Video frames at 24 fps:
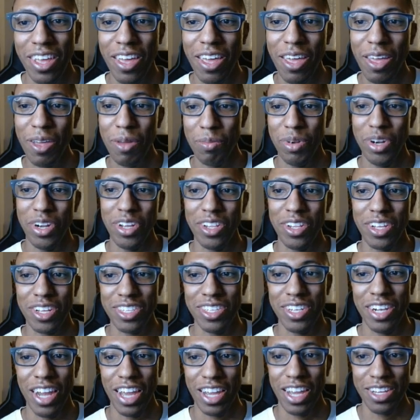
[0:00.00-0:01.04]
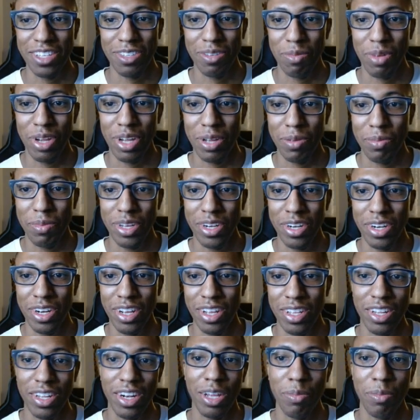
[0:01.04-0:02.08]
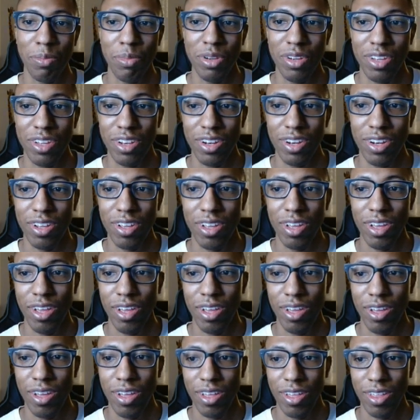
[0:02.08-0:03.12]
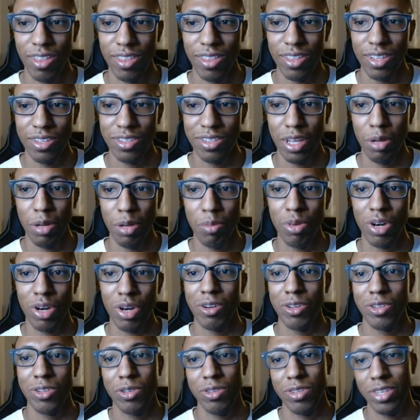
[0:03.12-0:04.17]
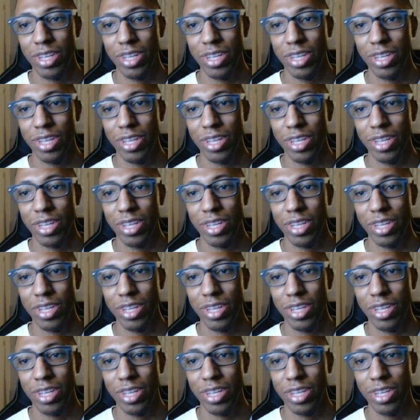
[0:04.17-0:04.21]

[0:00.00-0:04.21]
but it looks nice in my opinion. And then I put the same brick I was using